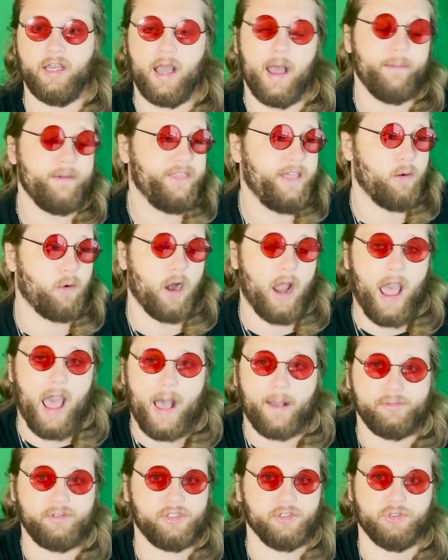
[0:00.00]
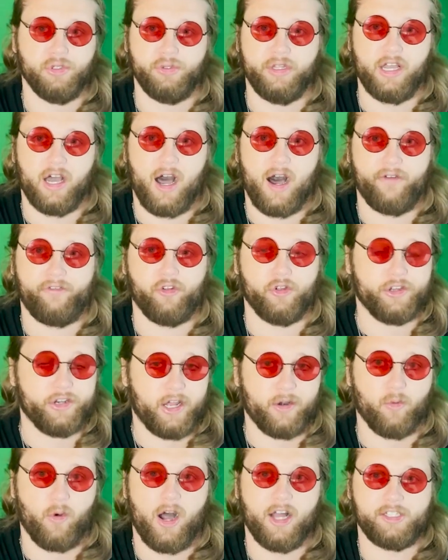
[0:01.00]
I mean, they were absolutely awful and
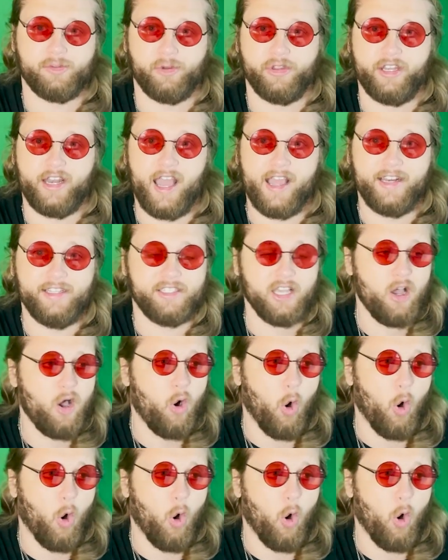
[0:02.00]
unwatchable in the 90s.